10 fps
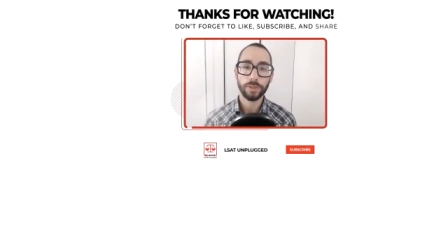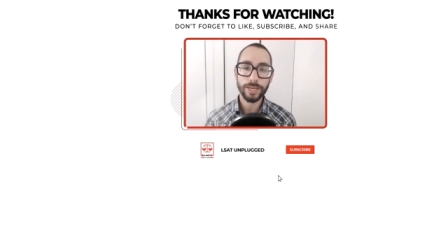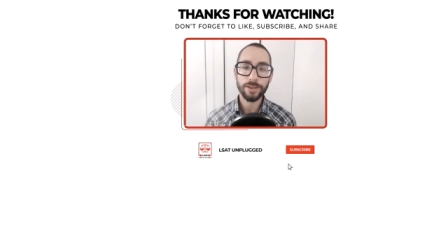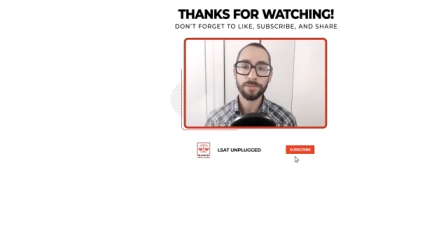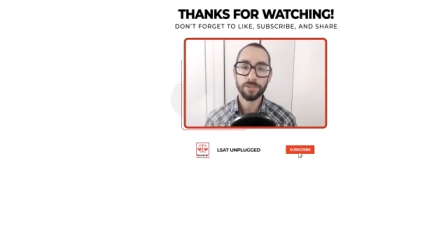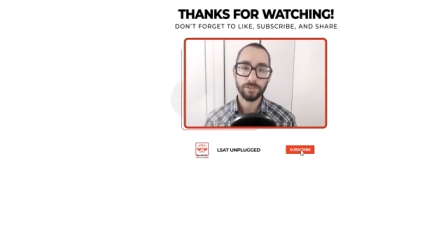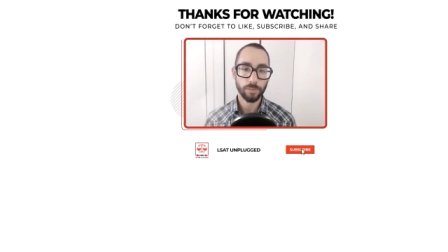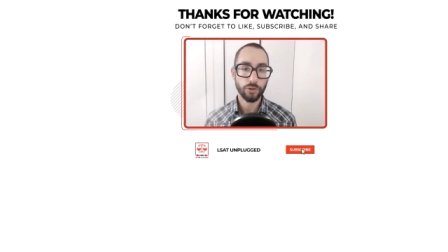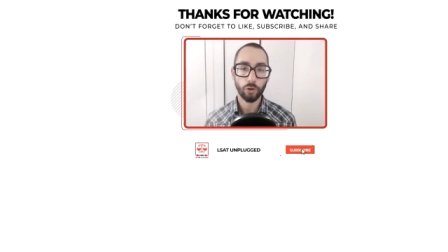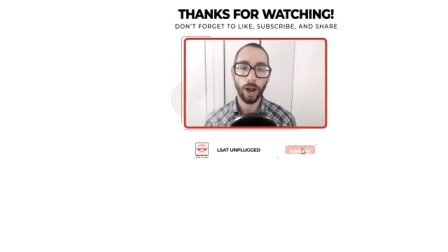Please
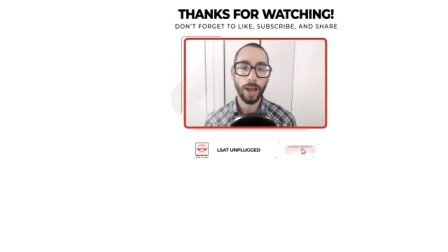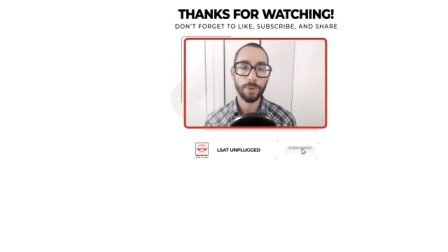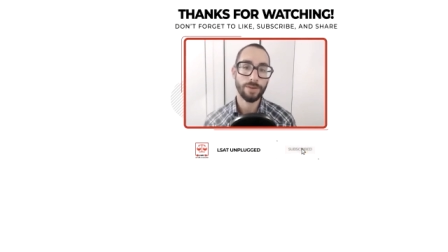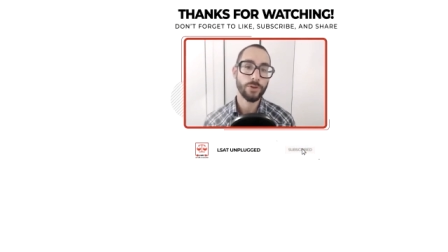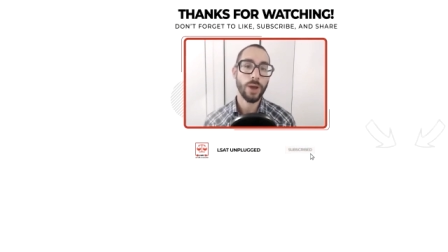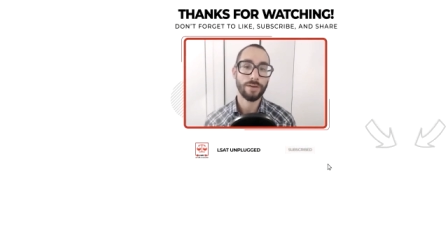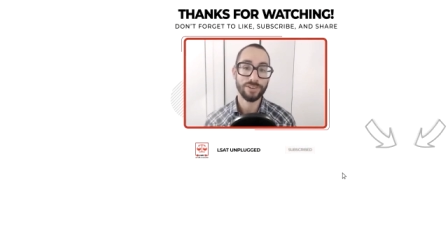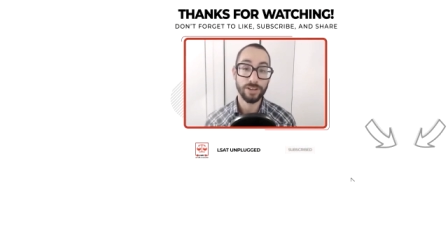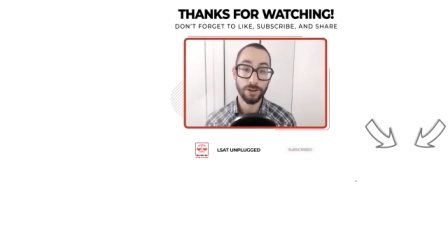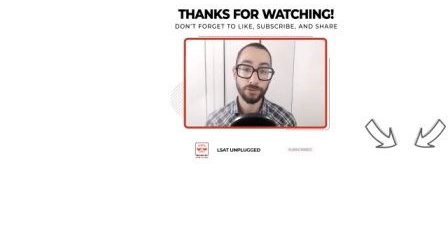subscribe if you
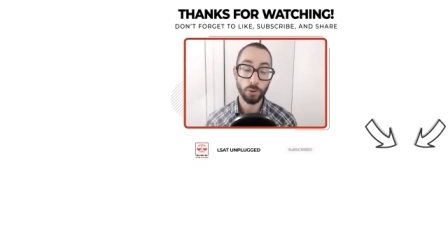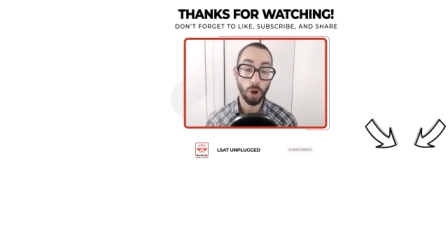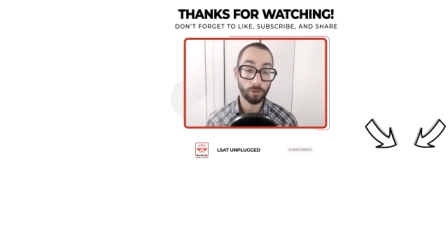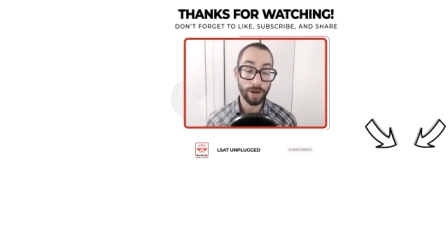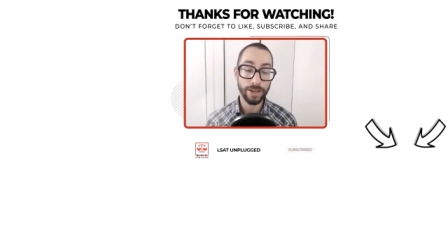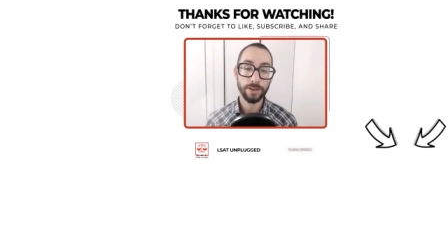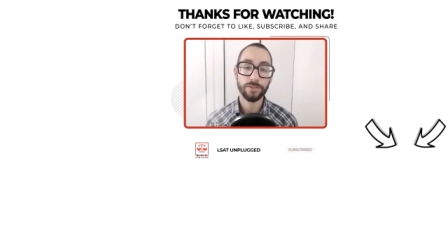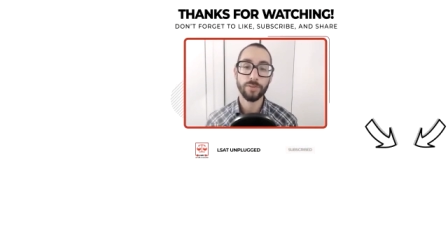haven't done so already